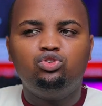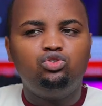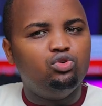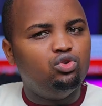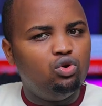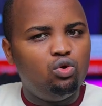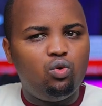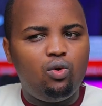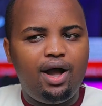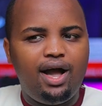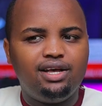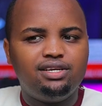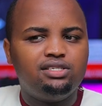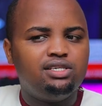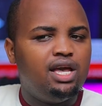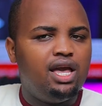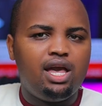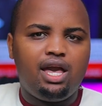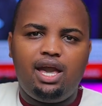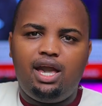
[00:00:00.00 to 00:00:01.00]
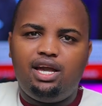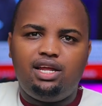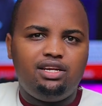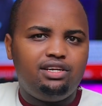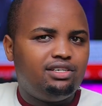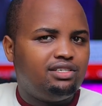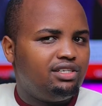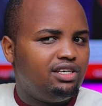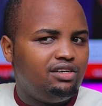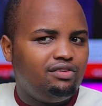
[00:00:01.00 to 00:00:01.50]
to do worse,
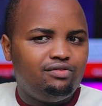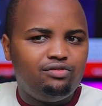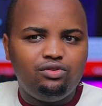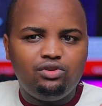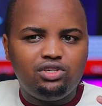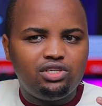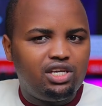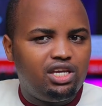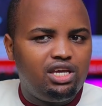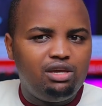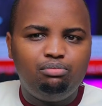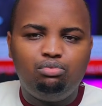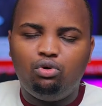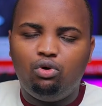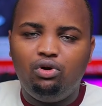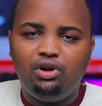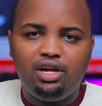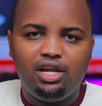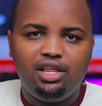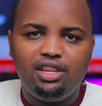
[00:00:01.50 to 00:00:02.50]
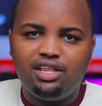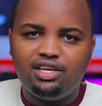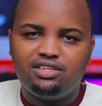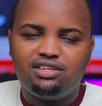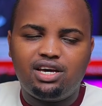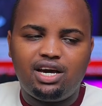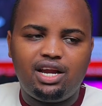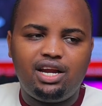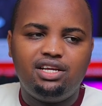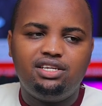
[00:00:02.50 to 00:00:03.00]
and if you keep owning
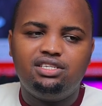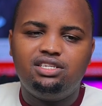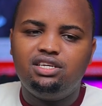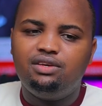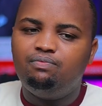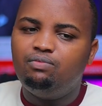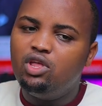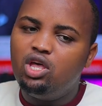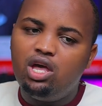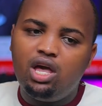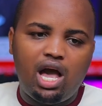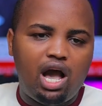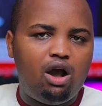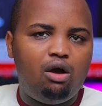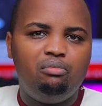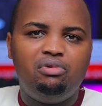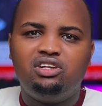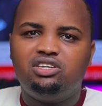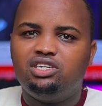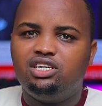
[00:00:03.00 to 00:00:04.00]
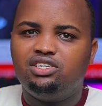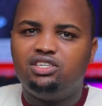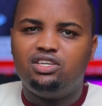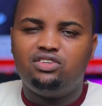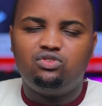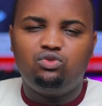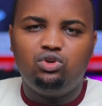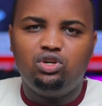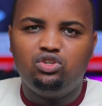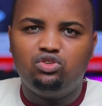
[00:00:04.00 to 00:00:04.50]
this currency, our business
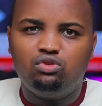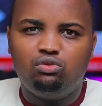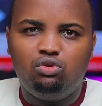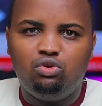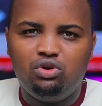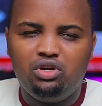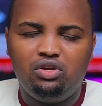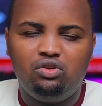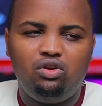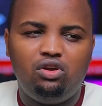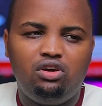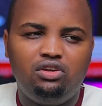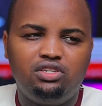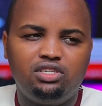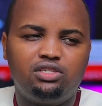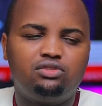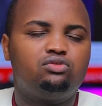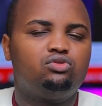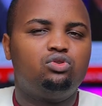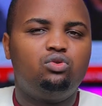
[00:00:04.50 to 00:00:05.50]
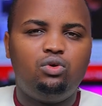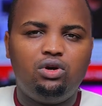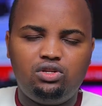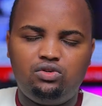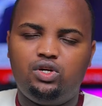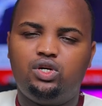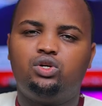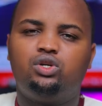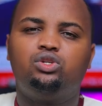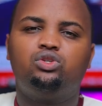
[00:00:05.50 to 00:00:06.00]
is going to go in losses. So
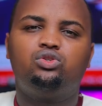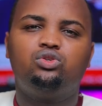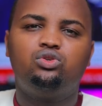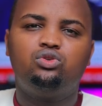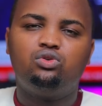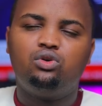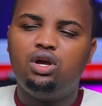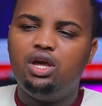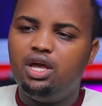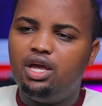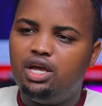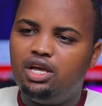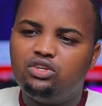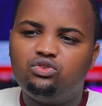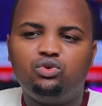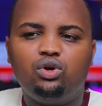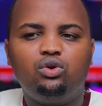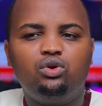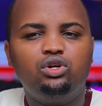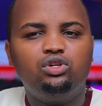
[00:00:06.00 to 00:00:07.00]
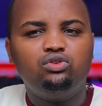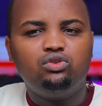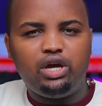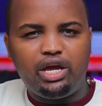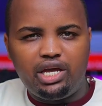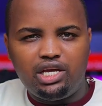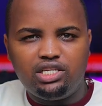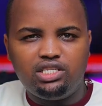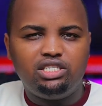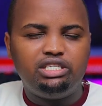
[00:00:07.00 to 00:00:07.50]
what we are going to do is we're going to
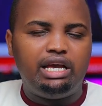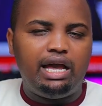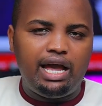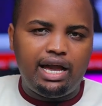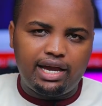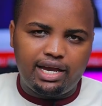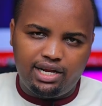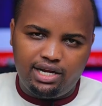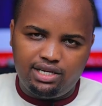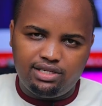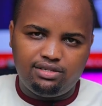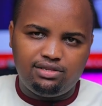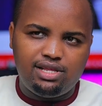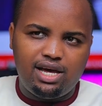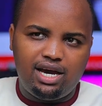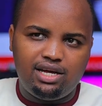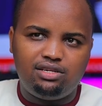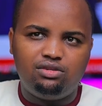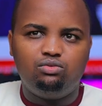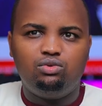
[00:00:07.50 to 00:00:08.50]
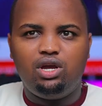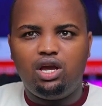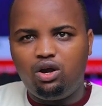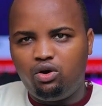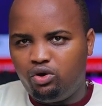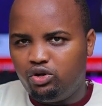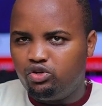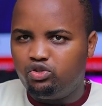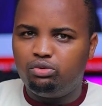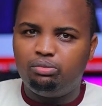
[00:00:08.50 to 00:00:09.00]
hedge against that. We are
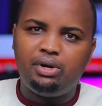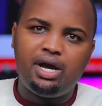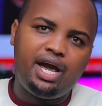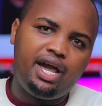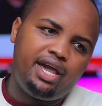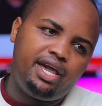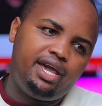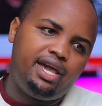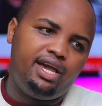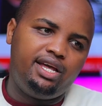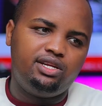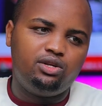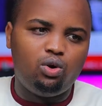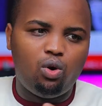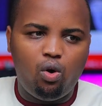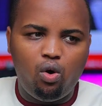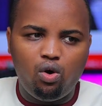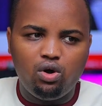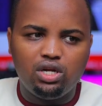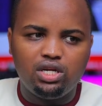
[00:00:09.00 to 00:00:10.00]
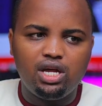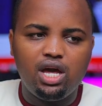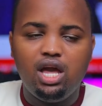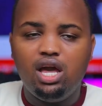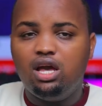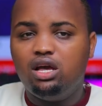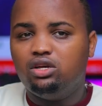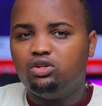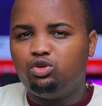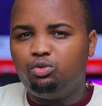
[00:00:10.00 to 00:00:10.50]
going to buy and hold
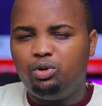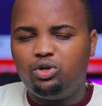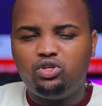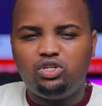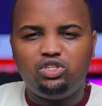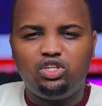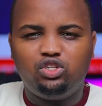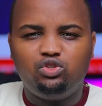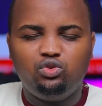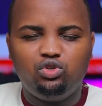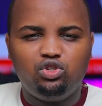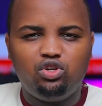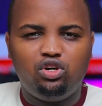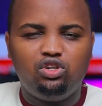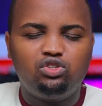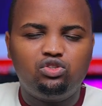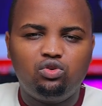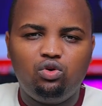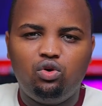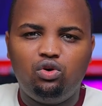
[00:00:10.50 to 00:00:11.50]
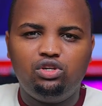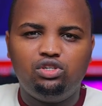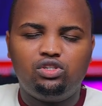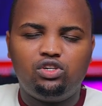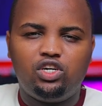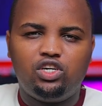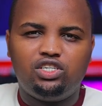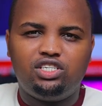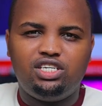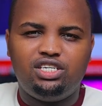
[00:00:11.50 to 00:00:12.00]
to make sure that we don't go
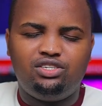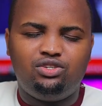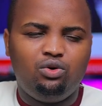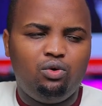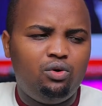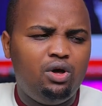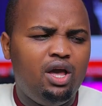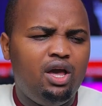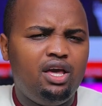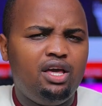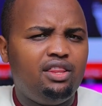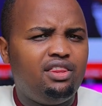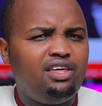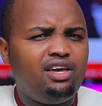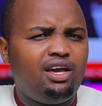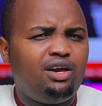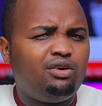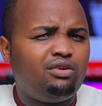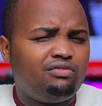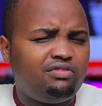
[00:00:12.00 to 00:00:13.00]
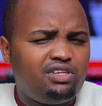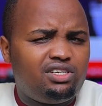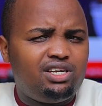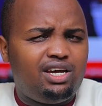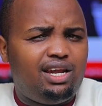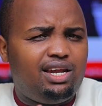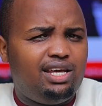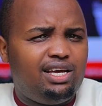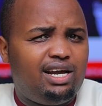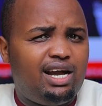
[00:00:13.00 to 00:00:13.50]
into losses. So think of it
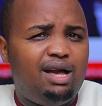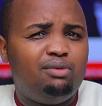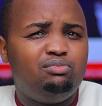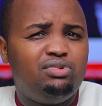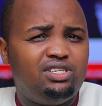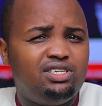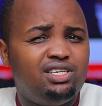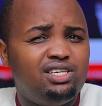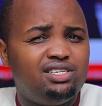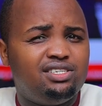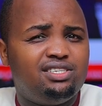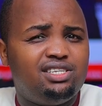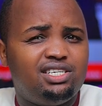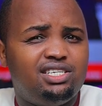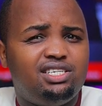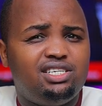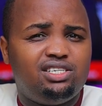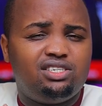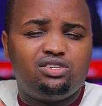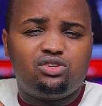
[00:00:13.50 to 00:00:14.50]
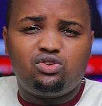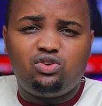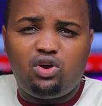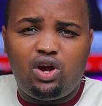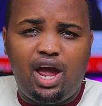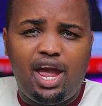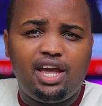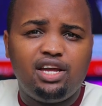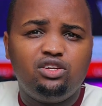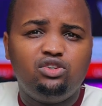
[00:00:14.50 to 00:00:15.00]
like a business that is
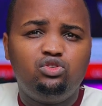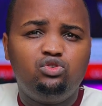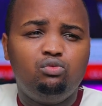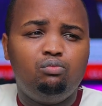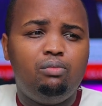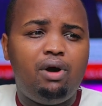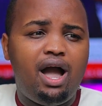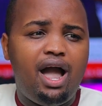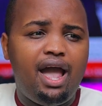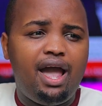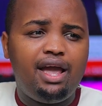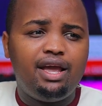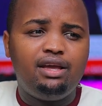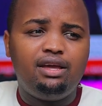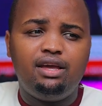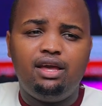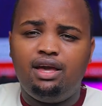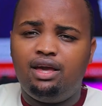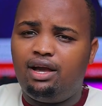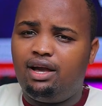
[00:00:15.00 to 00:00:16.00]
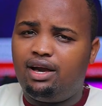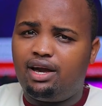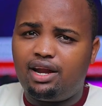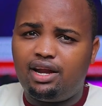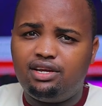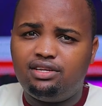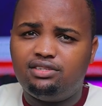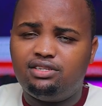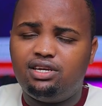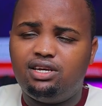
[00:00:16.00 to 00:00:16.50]
trying to buy
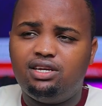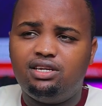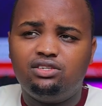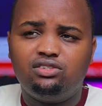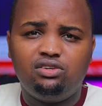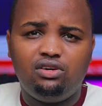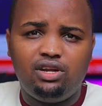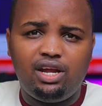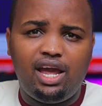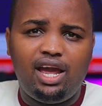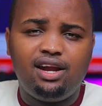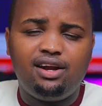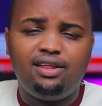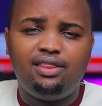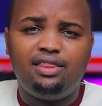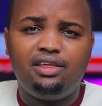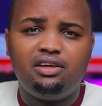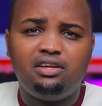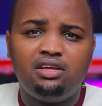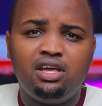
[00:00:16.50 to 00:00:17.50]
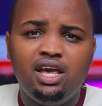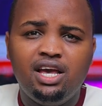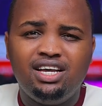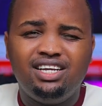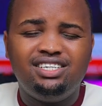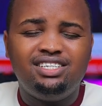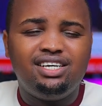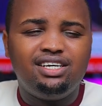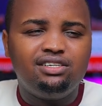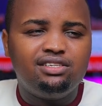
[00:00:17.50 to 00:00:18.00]
currencies or anything,
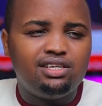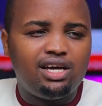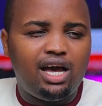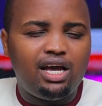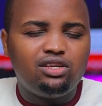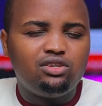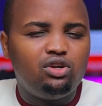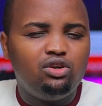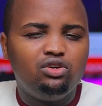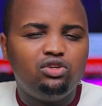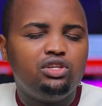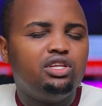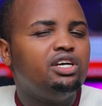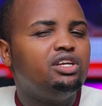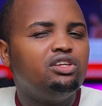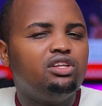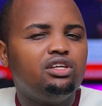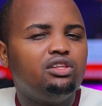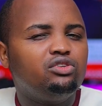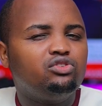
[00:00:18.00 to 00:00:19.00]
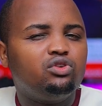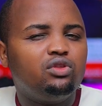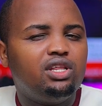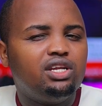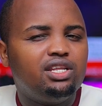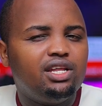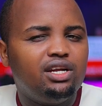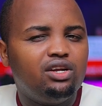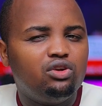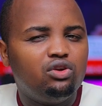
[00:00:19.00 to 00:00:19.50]
just as long so
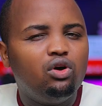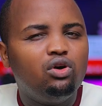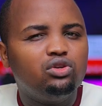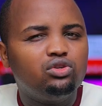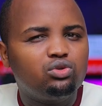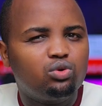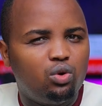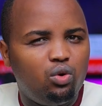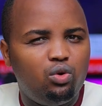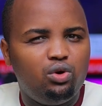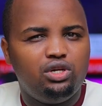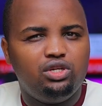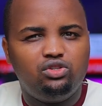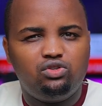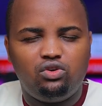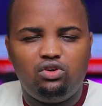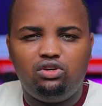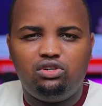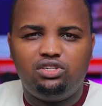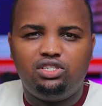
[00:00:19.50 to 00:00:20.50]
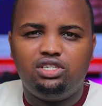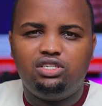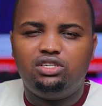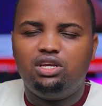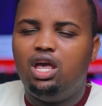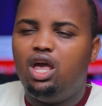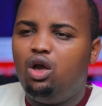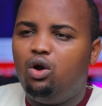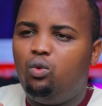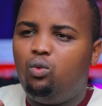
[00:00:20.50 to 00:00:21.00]
that they don't go into
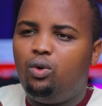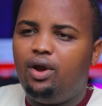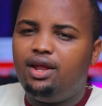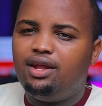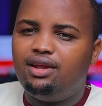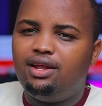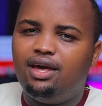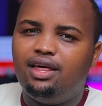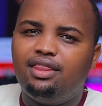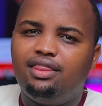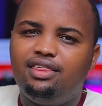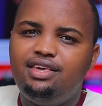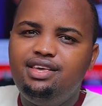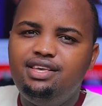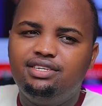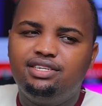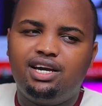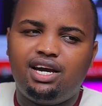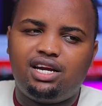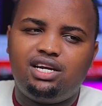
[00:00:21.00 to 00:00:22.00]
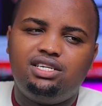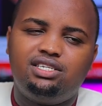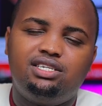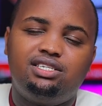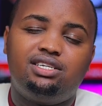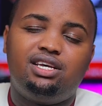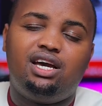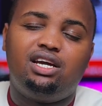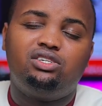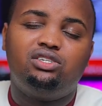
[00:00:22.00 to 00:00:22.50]
losses when these
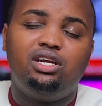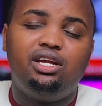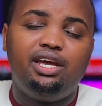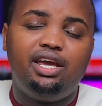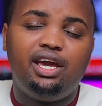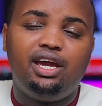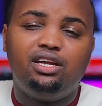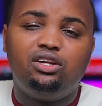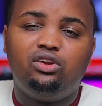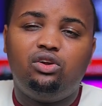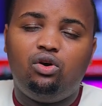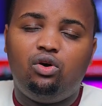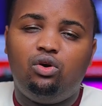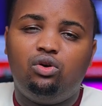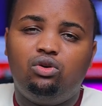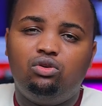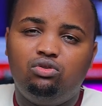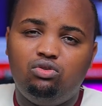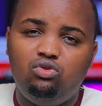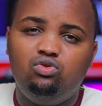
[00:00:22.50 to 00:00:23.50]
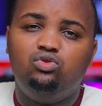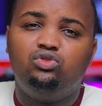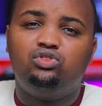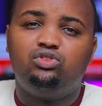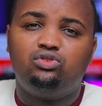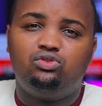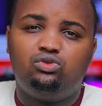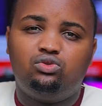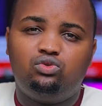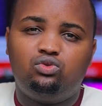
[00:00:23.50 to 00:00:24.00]
currencies actually gain or
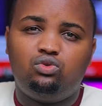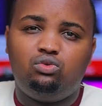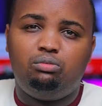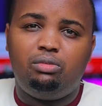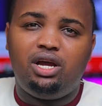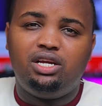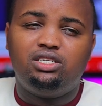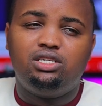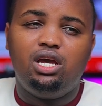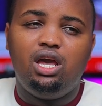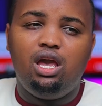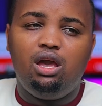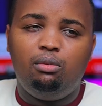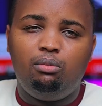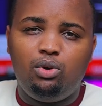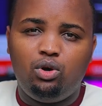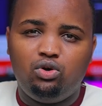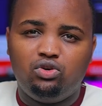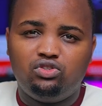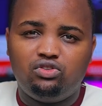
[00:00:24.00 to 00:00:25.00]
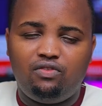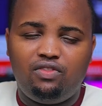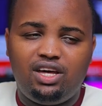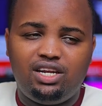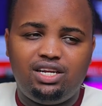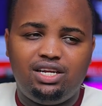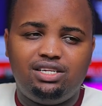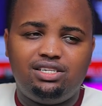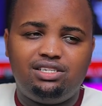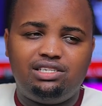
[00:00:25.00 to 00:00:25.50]
lose too much because of
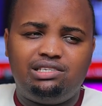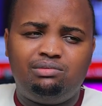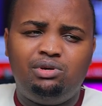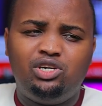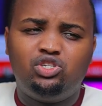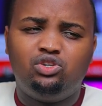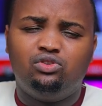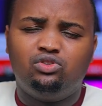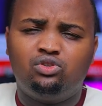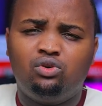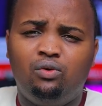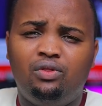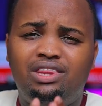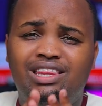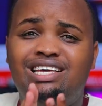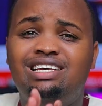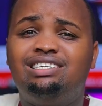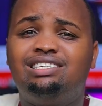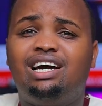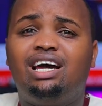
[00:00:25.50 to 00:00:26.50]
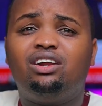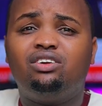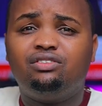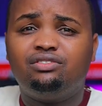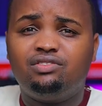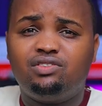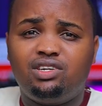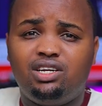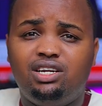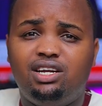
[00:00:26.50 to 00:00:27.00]
that anticipation. So these are
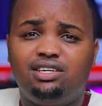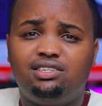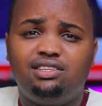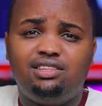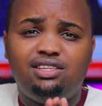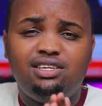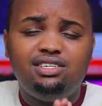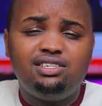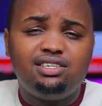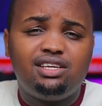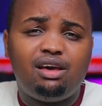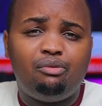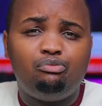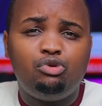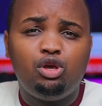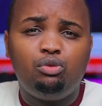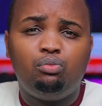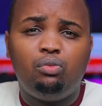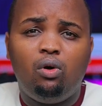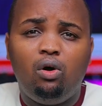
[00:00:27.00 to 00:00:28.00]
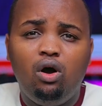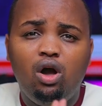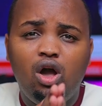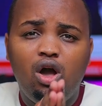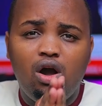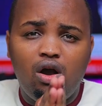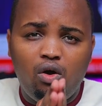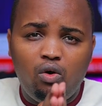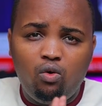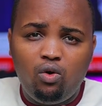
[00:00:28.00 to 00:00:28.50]
not traders. These are people
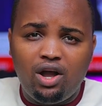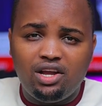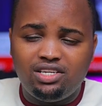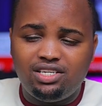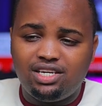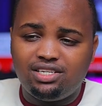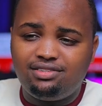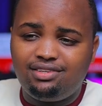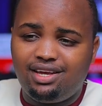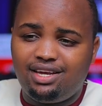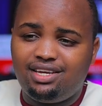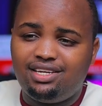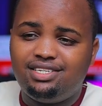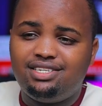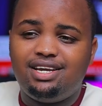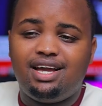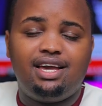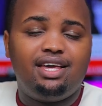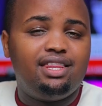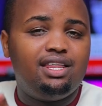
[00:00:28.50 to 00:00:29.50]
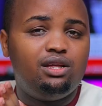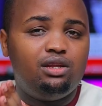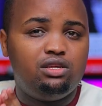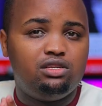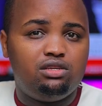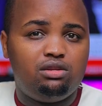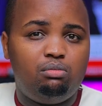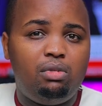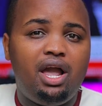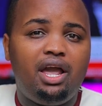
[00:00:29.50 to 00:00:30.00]
who are just hedging
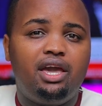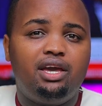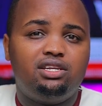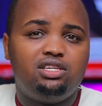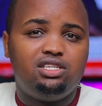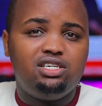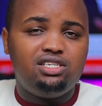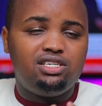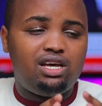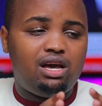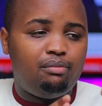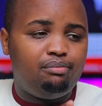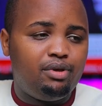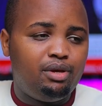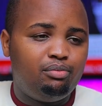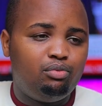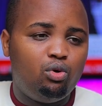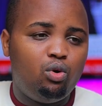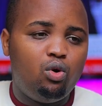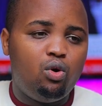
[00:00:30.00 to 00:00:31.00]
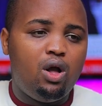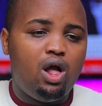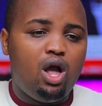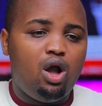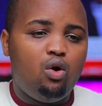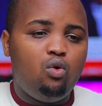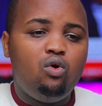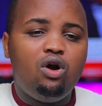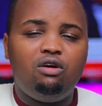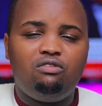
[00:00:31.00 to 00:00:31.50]
against the market. These are people
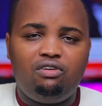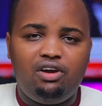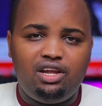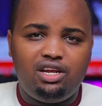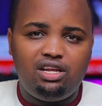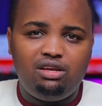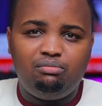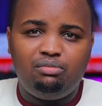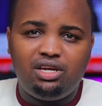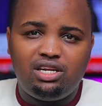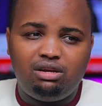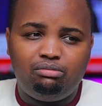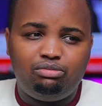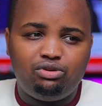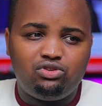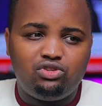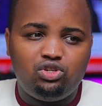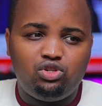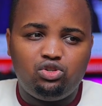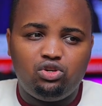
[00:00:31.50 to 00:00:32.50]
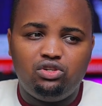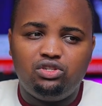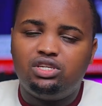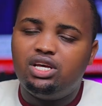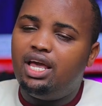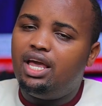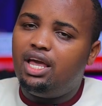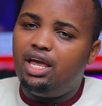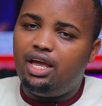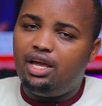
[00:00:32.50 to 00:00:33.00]
who are finding better
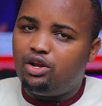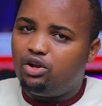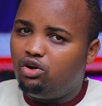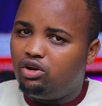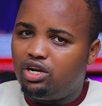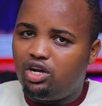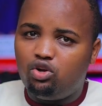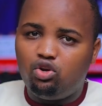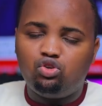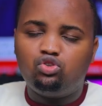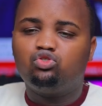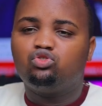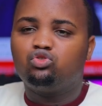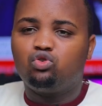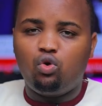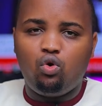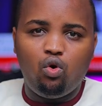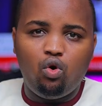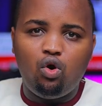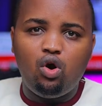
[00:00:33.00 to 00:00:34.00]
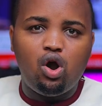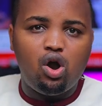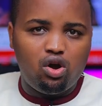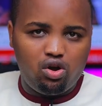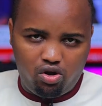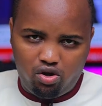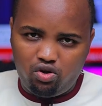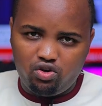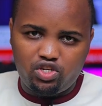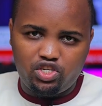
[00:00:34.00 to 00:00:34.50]
positions in order not to go
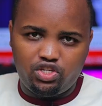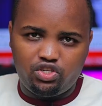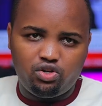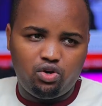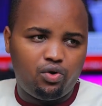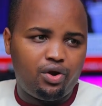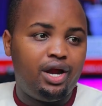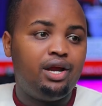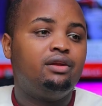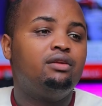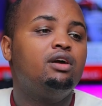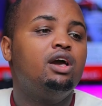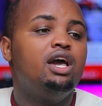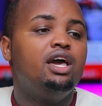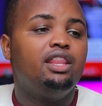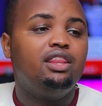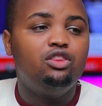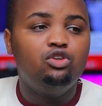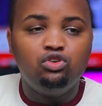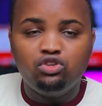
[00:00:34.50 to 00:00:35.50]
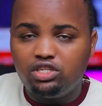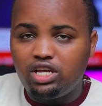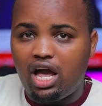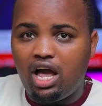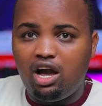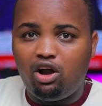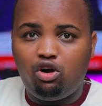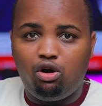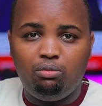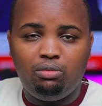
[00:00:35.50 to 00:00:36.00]
losses. All right, those
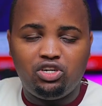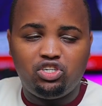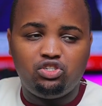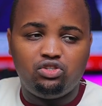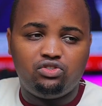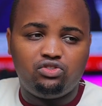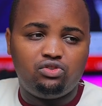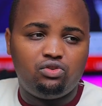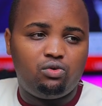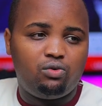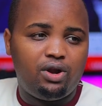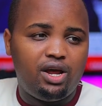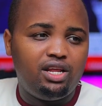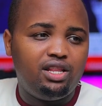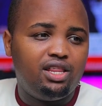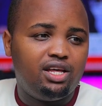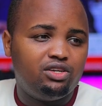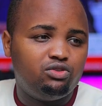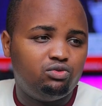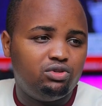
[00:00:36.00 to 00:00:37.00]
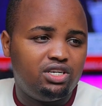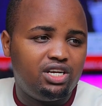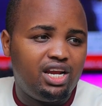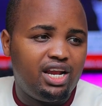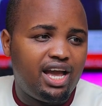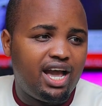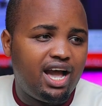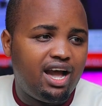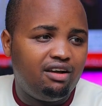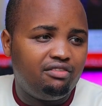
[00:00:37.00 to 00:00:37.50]
are commercials, right, that we
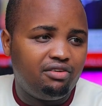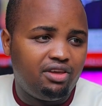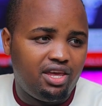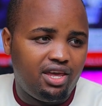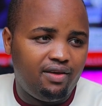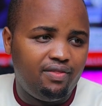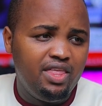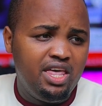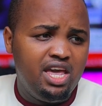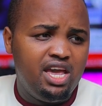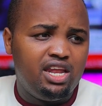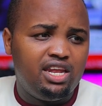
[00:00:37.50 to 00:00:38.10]
really have here.